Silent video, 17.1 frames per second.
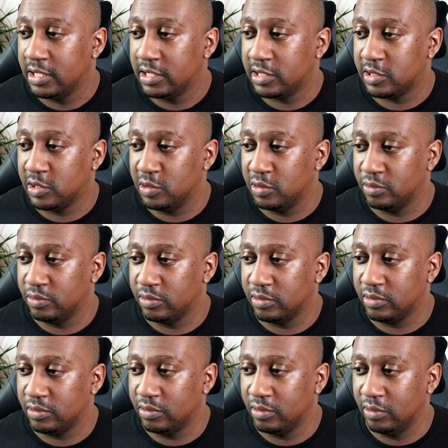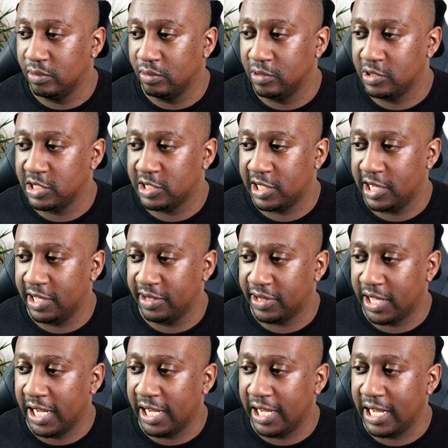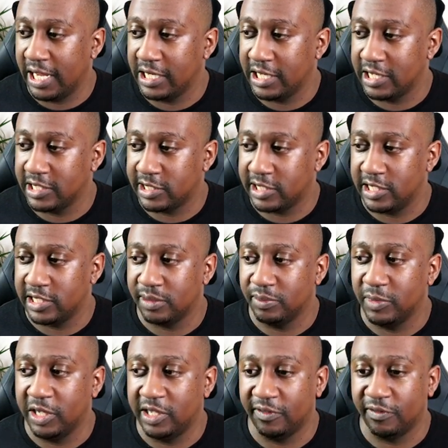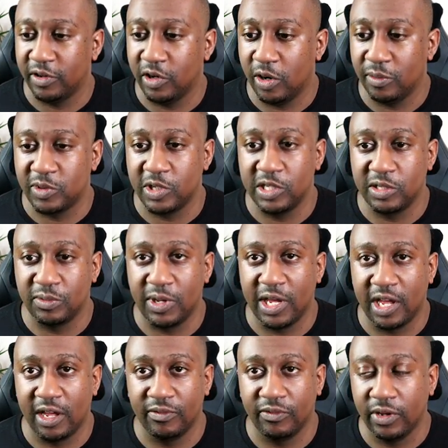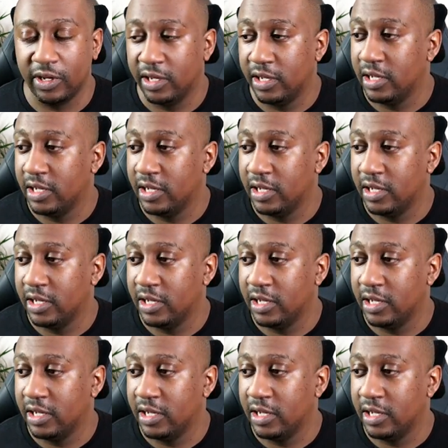So we'll just hit that and you can see some of the different options we have.